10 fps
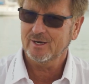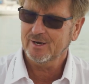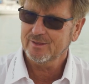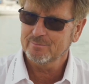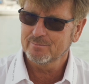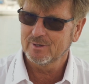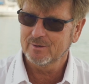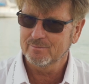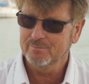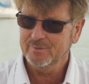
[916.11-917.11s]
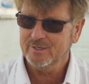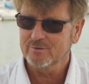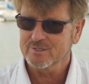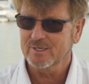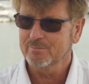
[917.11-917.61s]
other
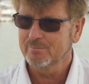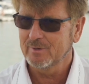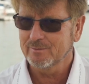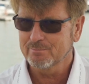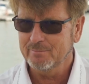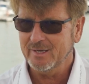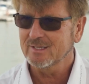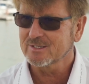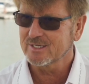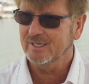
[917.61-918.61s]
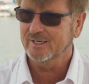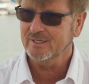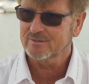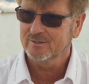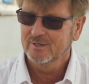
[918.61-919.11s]
minerals and metals in
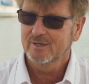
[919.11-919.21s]
it